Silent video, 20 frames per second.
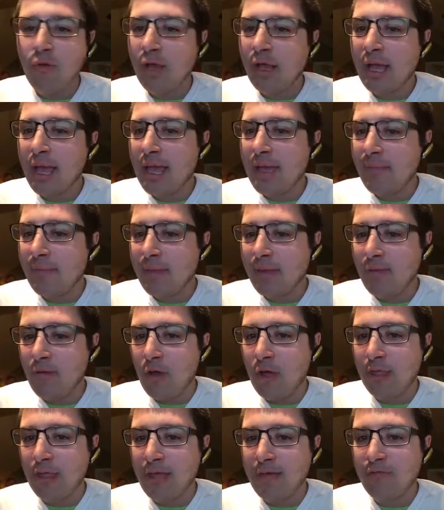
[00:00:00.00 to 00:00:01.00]
I hope you all
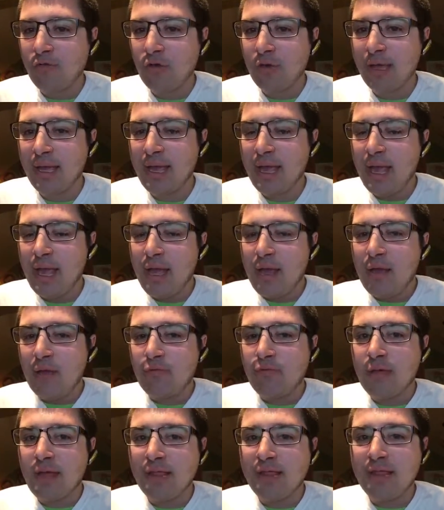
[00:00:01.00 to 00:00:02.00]
have a great
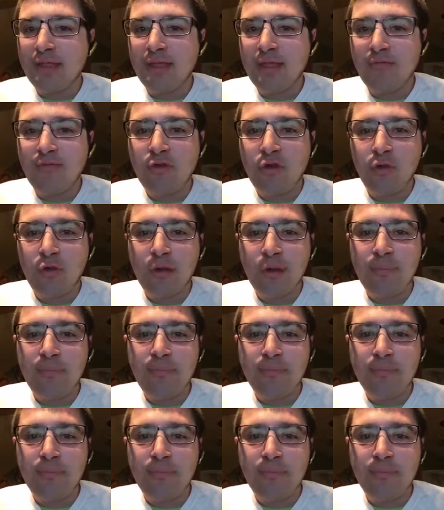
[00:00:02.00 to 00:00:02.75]
rest of your